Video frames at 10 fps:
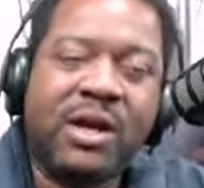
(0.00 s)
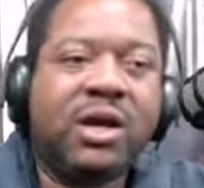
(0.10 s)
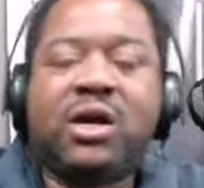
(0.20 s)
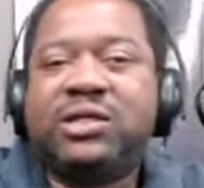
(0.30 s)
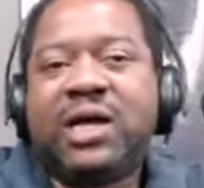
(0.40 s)

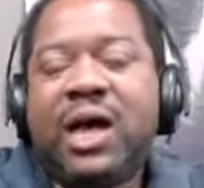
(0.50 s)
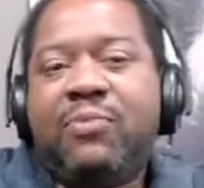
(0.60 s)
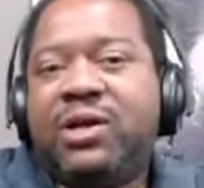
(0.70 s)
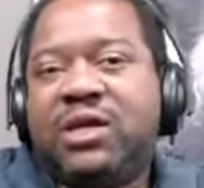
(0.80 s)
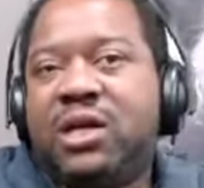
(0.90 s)
Because,
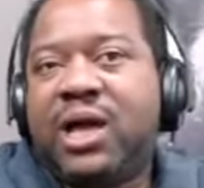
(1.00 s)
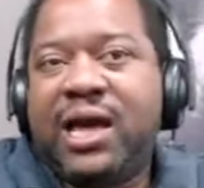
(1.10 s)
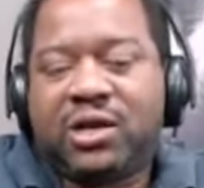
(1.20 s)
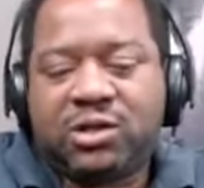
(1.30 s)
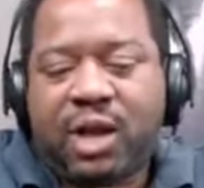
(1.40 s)
but the
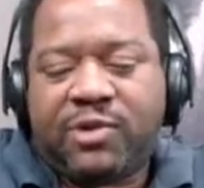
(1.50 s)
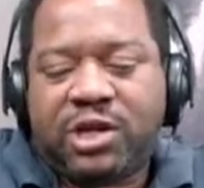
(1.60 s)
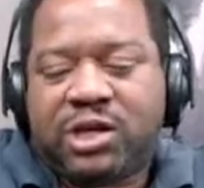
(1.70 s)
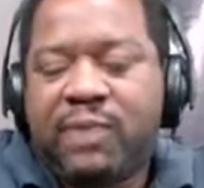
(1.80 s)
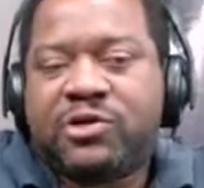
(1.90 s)
Lakers, I mean, the
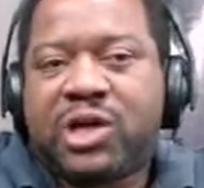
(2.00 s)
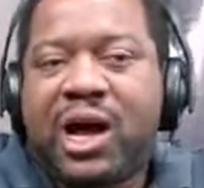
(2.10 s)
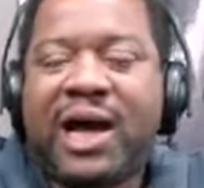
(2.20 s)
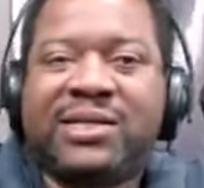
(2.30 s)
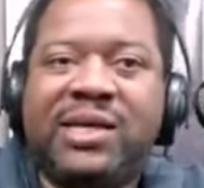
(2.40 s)
Clippers are
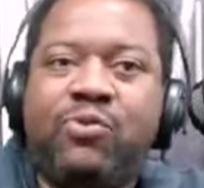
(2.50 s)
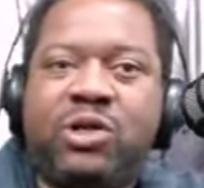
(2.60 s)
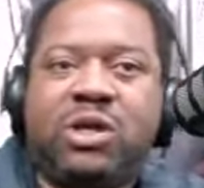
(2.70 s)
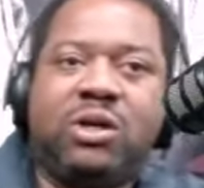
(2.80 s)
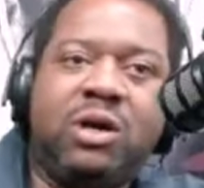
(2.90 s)
locked in
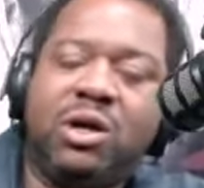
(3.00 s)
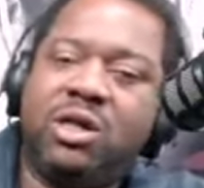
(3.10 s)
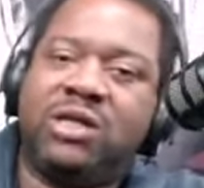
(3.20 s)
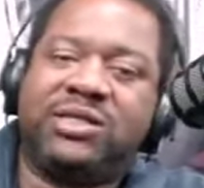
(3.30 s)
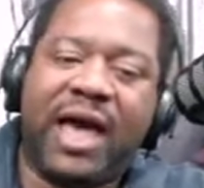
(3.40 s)
with their,
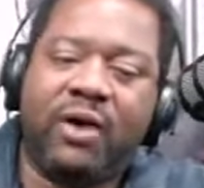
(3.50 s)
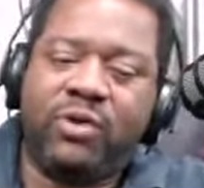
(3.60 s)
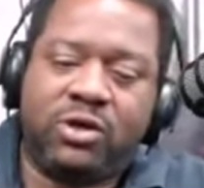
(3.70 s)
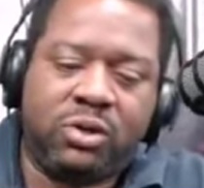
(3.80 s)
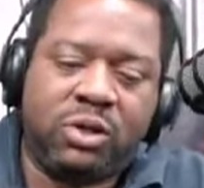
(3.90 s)
their
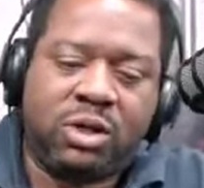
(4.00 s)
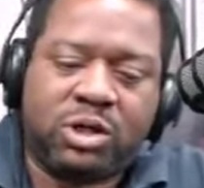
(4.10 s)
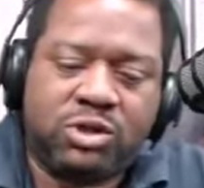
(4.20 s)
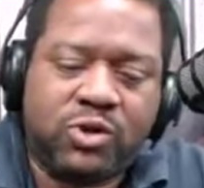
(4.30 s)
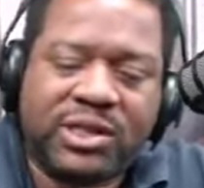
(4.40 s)
salary
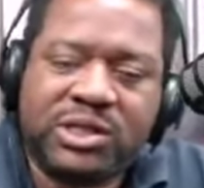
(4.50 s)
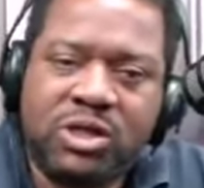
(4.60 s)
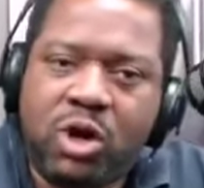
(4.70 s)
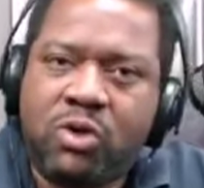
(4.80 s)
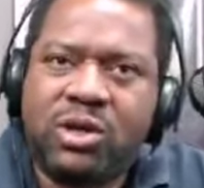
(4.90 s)
constrictions,
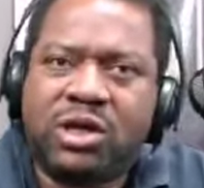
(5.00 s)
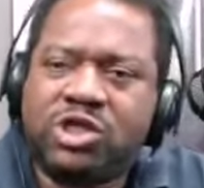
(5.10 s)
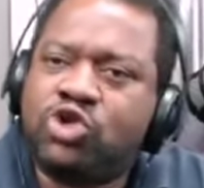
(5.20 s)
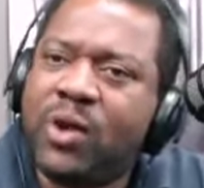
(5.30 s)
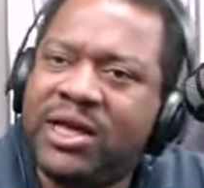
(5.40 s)
you know,
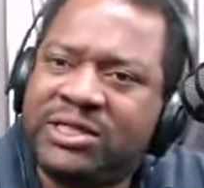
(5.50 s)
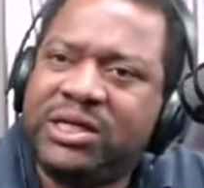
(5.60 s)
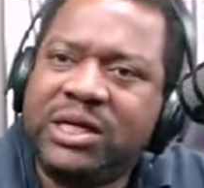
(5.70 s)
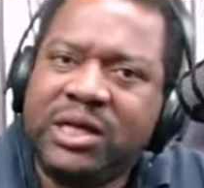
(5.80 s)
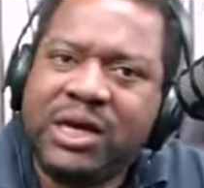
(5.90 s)
constraints.
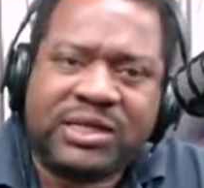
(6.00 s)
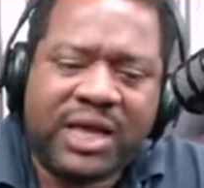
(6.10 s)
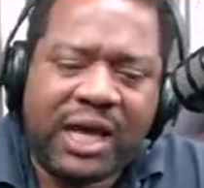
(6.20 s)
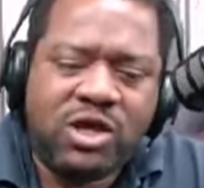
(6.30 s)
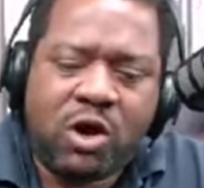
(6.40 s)
Is
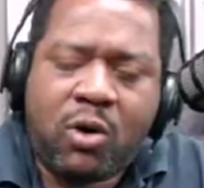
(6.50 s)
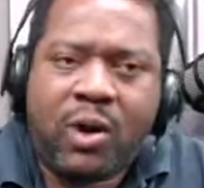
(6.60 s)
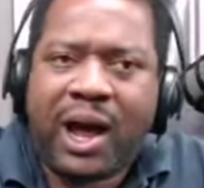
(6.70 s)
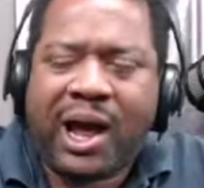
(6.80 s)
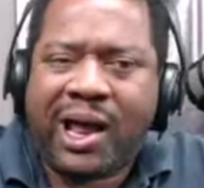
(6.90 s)
that you know
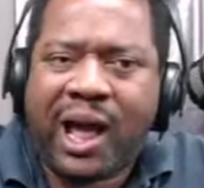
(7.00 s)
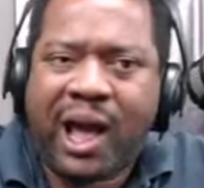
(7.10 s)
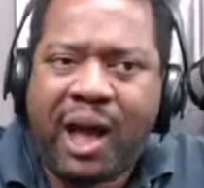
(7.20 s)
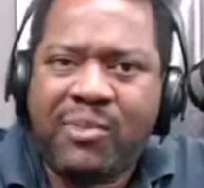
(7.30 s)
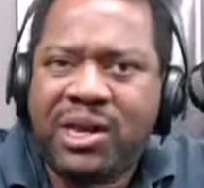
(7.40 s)
how,
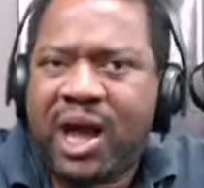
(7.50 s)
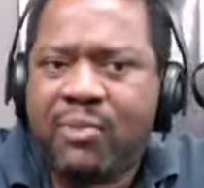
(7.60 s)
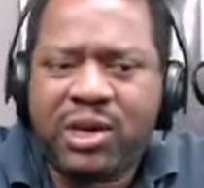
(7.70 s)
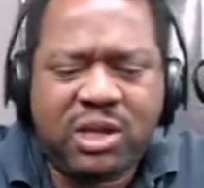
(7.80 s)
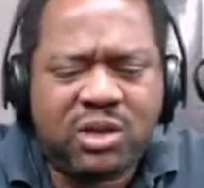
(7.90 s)
how many how
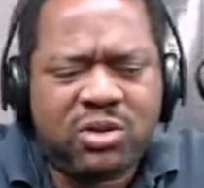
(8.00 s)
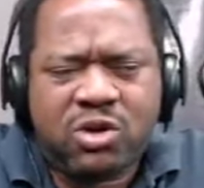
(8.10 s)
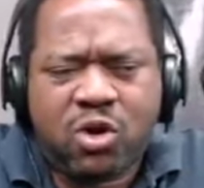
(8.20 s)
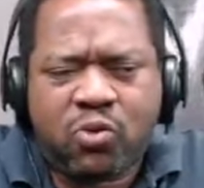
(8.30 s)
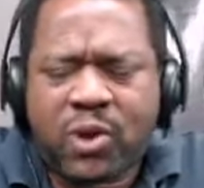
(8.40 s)
many you
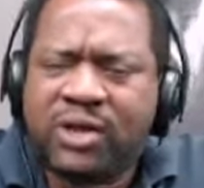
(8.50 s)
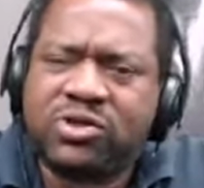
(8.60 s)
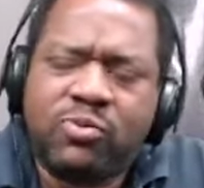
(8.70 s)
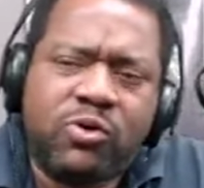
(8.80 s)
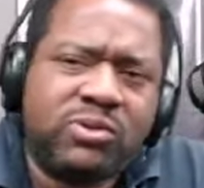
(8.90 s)
know
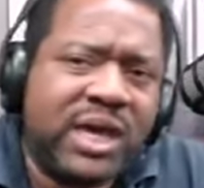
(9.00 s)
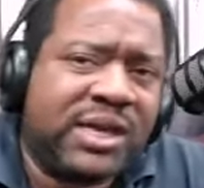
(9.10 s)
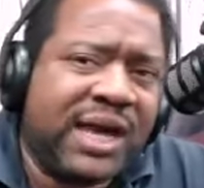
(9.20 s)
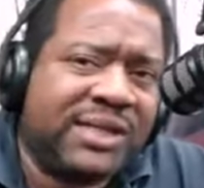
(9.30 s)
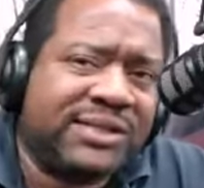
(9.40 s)
roster moves they
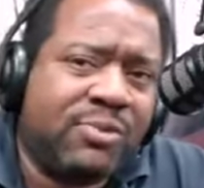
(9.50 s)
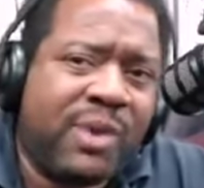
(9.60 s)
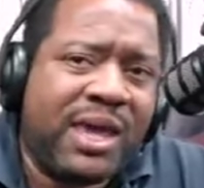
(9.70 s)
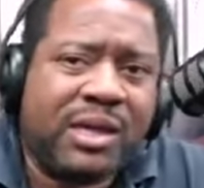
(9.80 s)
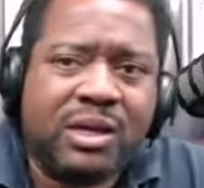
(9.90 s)
can actually
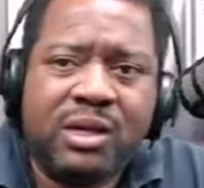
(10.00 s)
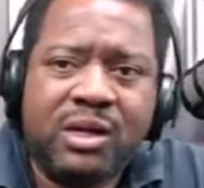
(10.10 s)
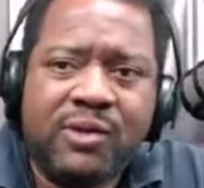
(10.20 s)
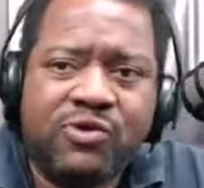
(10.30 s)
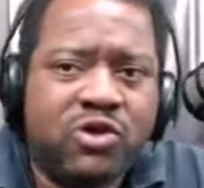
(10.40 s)
make?
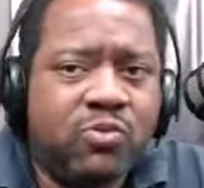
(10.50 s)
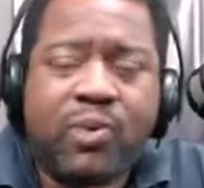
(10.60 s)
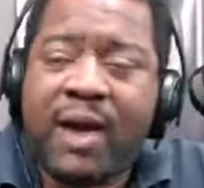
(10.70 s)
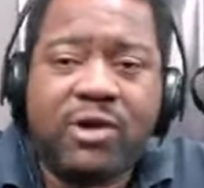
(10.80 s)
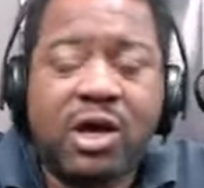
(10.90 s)
Yeah, You're
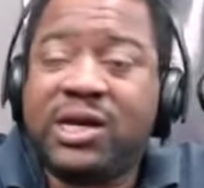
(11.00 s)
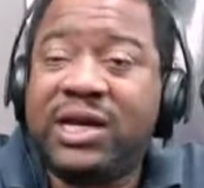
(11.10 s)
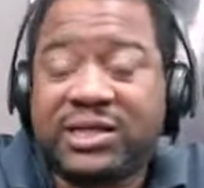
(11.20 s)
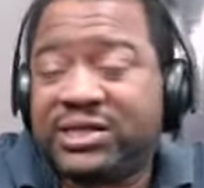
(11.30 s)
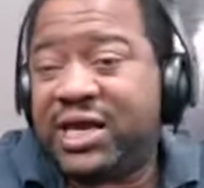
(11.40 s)
probably looking
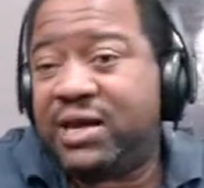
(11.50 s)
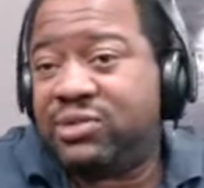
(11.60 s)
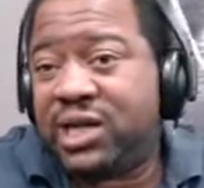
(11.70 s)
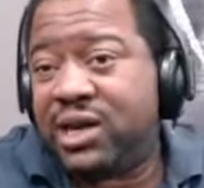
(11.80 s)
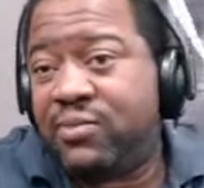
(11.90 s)
at the same
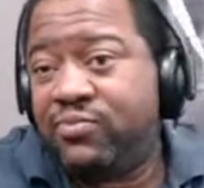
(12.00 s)
team.